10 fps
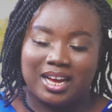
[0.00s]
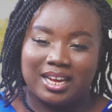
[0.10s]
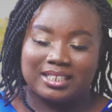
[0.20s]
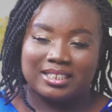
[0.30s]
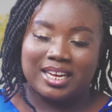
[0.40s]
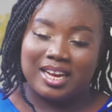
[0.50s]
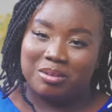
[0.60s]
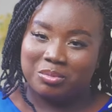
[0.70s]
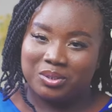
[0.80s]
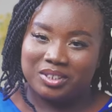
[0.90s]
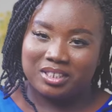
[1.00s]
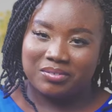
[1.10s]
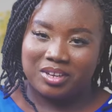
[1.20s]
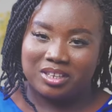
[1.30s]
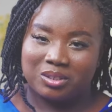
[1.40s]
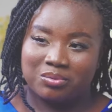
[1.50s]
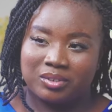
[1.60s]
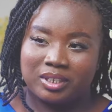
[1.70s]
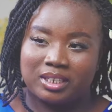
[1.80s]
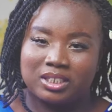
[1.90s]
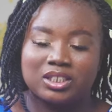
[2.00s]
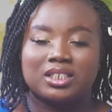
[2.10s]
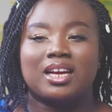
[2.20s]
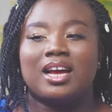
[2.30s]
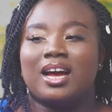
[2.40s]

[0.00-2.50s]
and I'm 27 years of age.